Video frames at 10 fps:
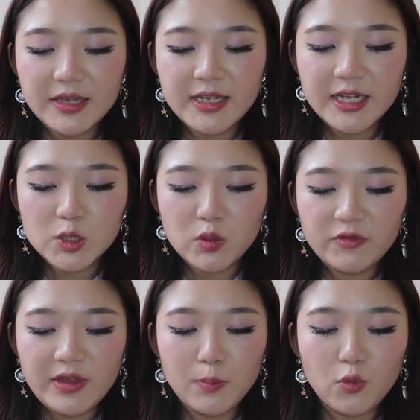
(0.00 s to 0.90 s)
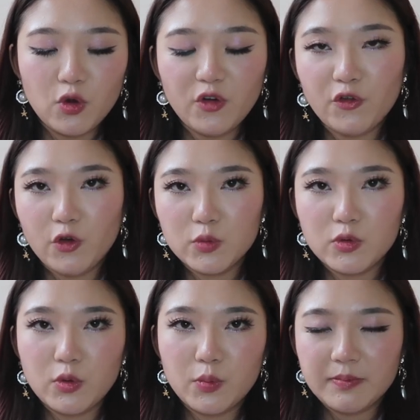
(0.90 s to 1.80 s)
I think it's one of their more
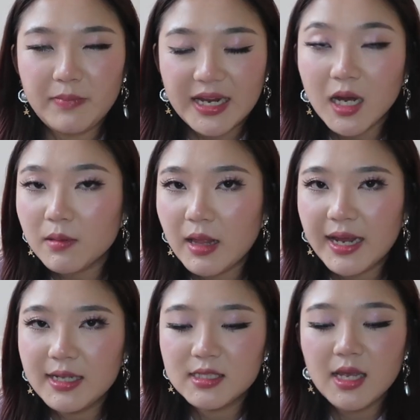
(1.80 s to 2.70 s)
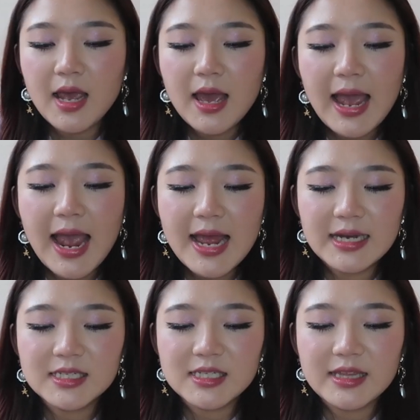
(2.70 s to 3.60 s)
affordable makeup lines,
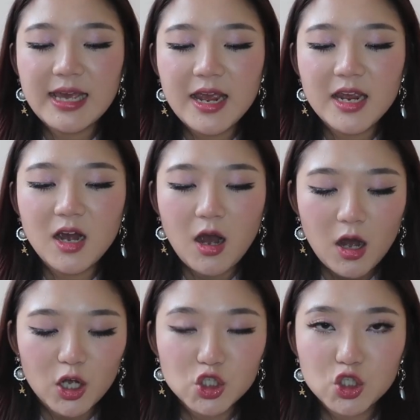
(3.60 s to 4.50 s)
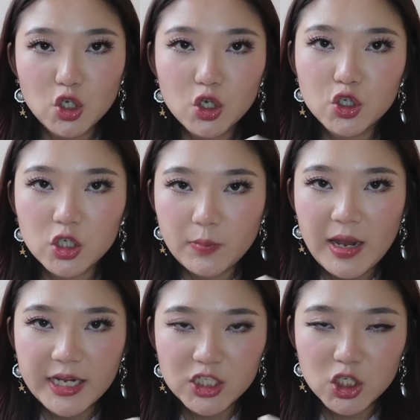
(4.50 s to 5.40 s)
and they are so cute. The
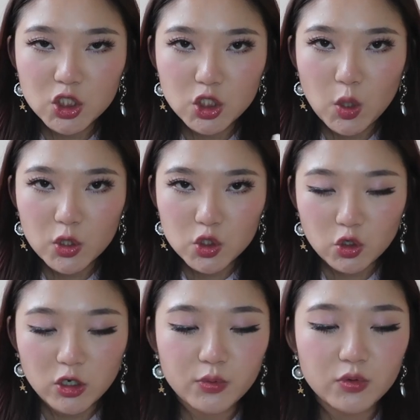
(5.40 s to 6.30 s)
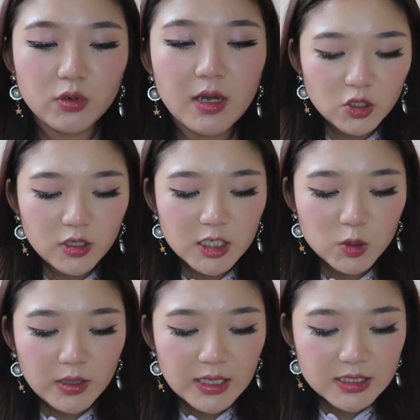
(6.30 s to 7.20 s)
packaging is so adorable. So this
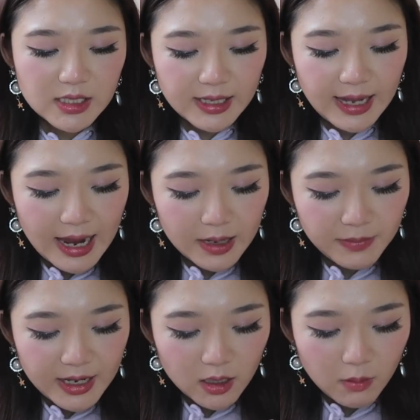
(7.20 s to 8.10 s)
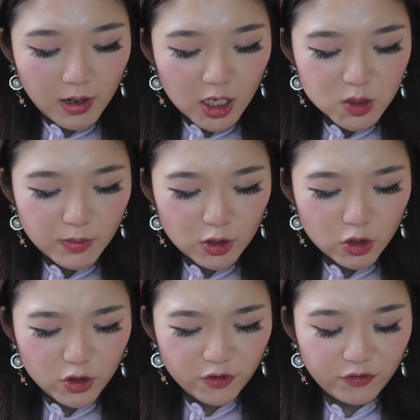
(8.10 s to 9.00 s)
one is the CanMake
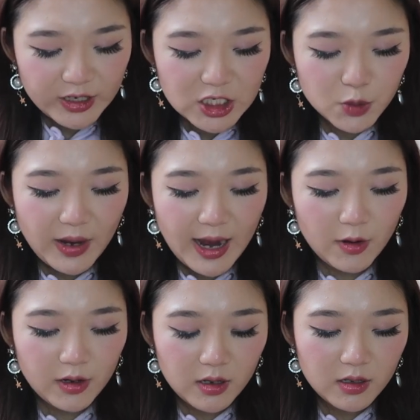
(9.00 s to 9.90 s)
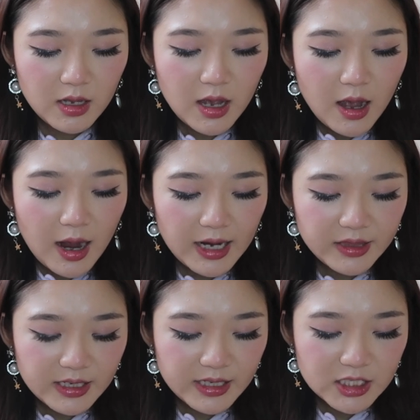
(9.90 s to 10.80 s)
Marshmallow Finish Powder. I
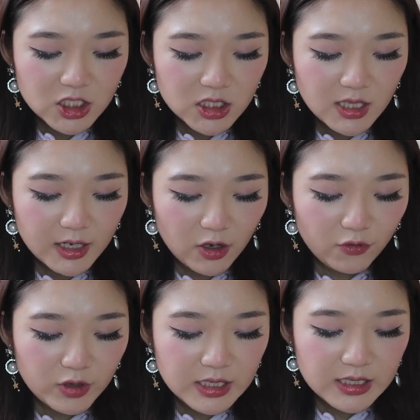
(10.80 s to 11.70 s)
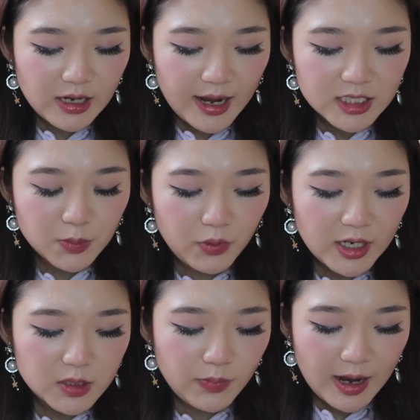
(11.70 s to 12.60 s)
think it's just like a really nice
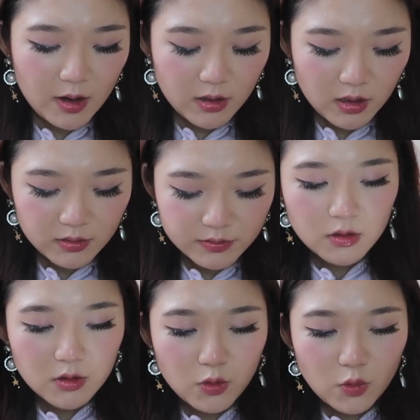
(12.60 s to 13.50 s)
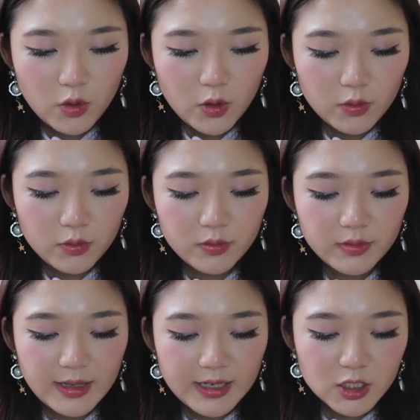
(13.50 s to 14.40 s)
pressed powder. Whoa,
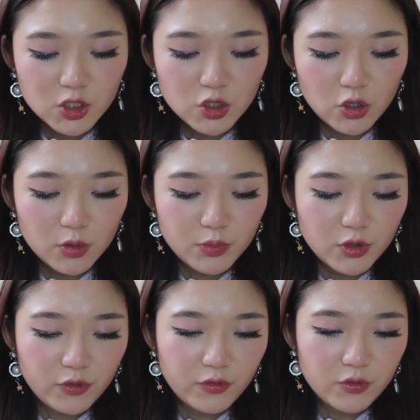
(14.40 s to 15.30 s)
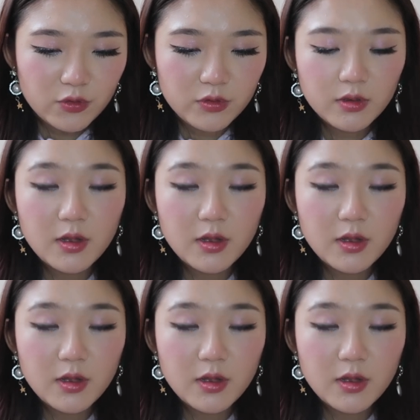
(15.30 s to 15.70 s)
that is so beautiful.